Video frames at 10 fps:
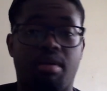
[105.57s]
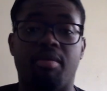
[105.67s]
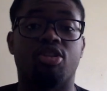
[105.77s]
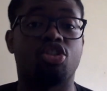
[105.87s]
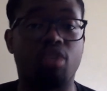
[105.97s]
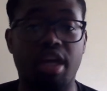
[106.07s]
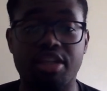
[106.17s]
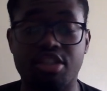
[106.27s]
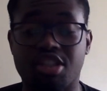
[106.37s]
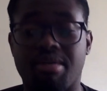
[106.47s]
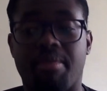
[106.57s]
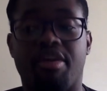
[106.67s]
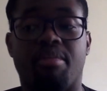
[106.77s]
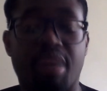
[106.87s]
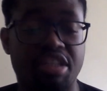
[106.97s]
Maybe a stranger, maybe
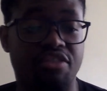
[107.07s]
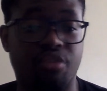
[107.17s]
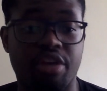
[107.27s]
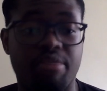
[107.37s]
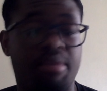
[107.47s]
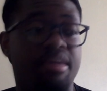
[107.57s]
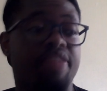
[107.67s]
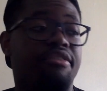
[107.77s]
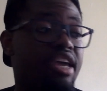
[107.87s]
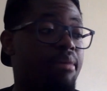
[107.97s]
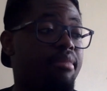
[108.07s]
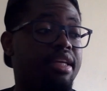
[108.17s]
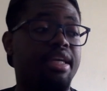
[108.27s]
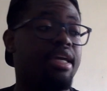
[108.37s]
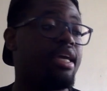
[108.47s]
your best friend, maybe your
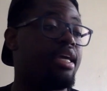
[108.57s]
family,